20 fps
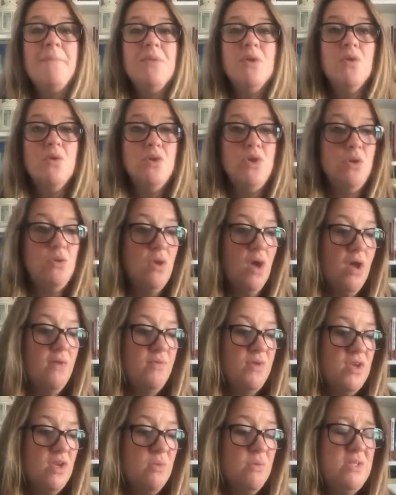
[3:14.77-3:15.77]
or you know
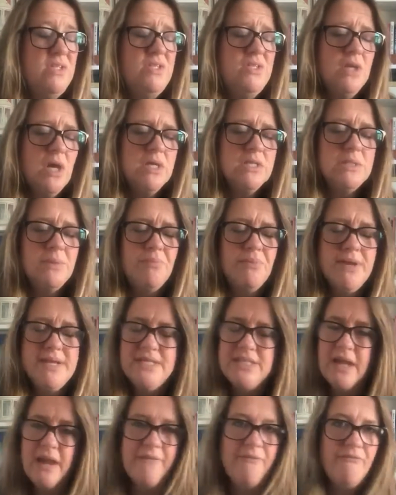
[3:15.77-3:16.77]
that you would just
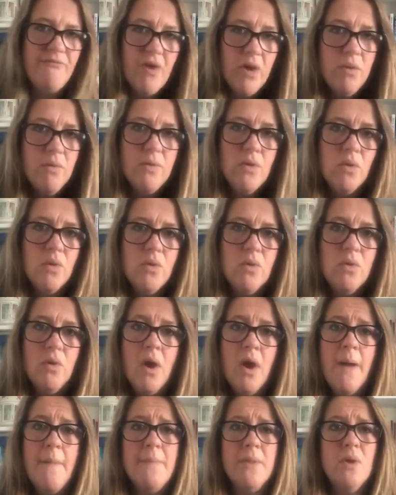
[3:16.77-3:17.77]
appreciate a phone call
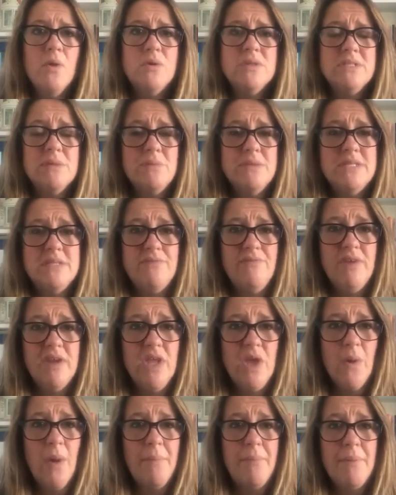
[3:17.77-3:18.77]
or someone to
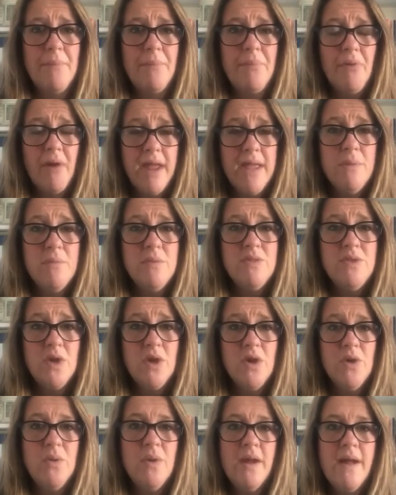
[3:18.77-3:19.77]
ring you up and pray with
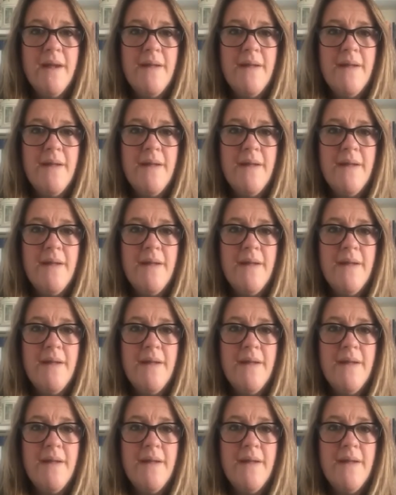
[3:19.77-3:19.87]
you,